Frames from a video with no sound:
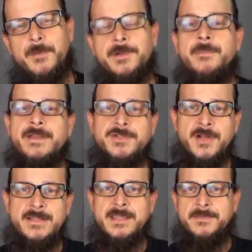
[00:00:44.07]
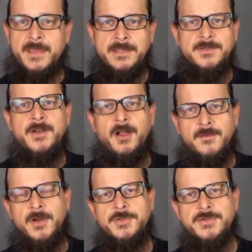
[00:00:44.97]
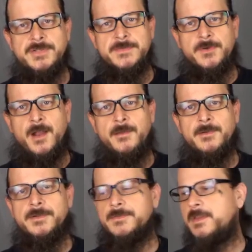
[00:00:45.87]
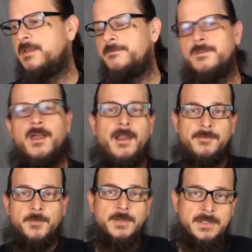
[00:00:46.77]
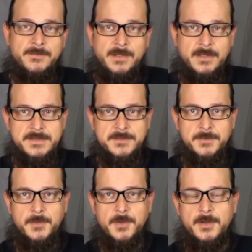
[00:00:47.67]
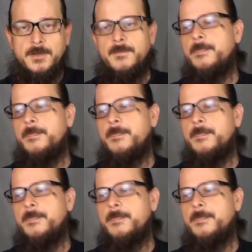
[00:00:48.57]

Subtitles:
I want to make sure I say thank you to all of our new subscribers, everyone giving us support.